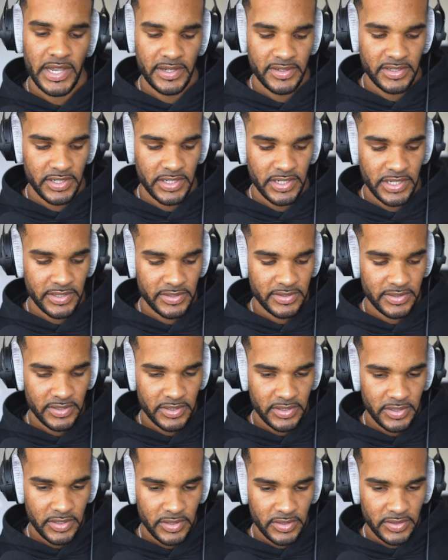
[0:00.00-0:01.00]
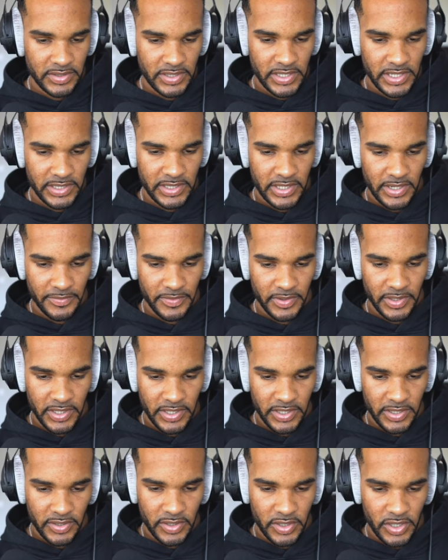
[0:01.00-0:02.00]
Actually, let's select
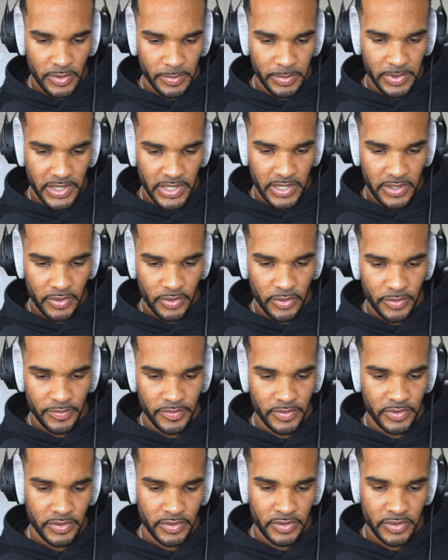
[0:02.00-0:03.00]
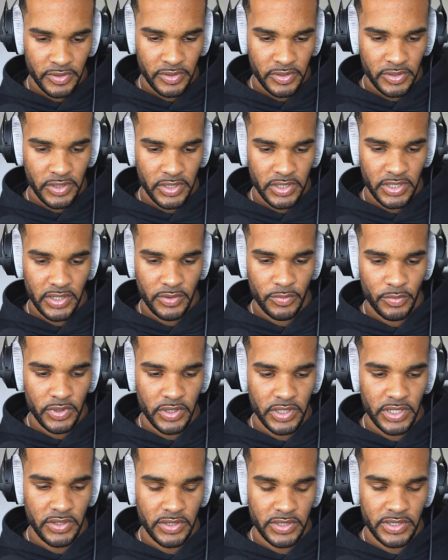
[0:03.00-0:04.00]
everything, copy that over, and then
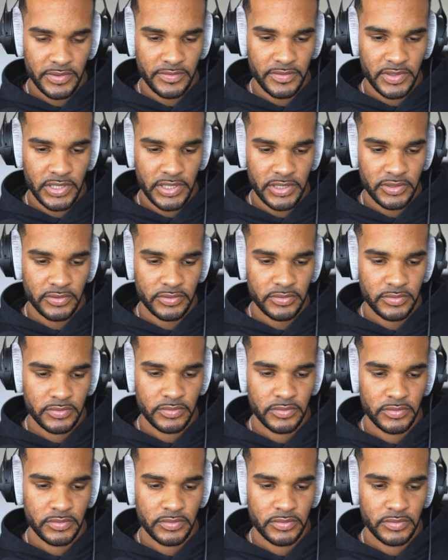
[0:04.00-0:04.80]
1 octave down.